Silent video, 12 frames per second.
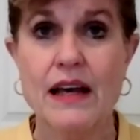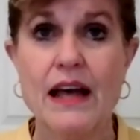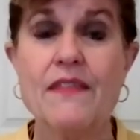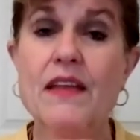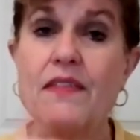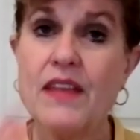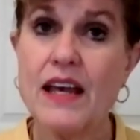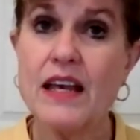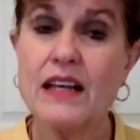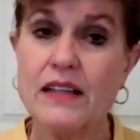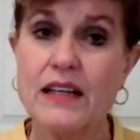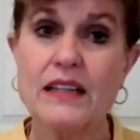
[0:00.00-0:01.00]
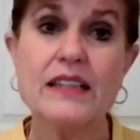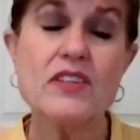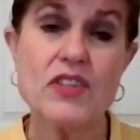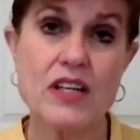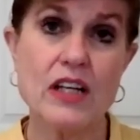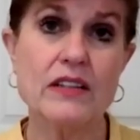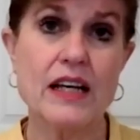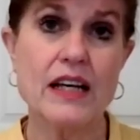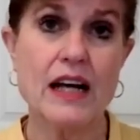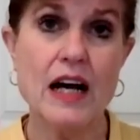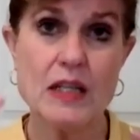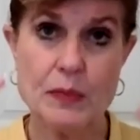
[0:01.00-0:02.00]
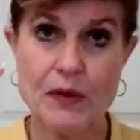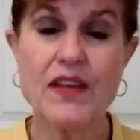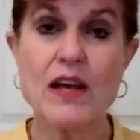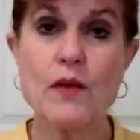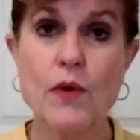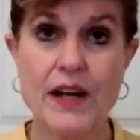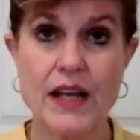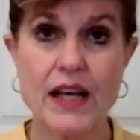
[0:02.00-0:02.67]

And then they, at least at Hilton Head Hospital, they went